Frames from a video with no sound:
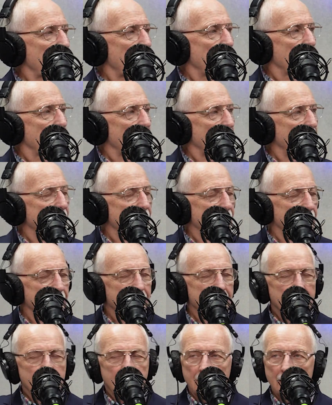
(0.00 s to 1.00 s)
cool, yeah. and they
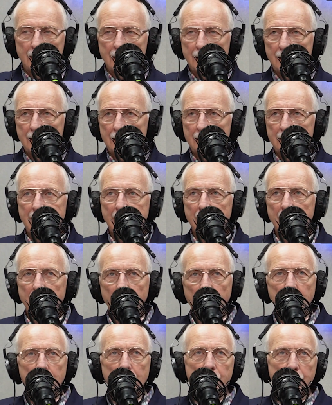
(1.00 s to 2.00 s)
they give
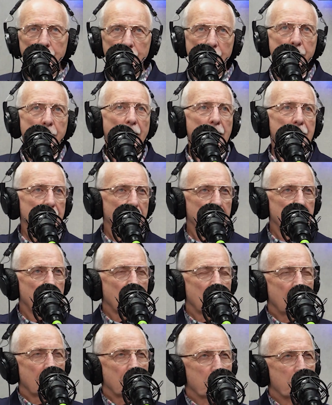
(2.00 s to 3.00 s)
their perspective,
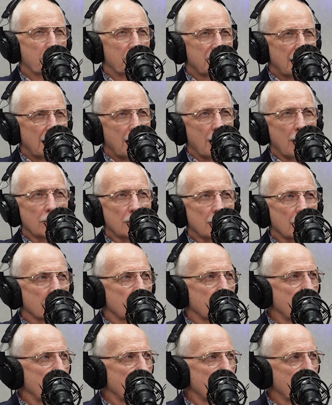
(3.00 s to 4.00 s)
but they also
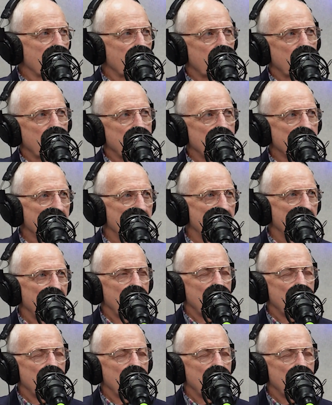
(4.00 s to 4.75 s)
just bring some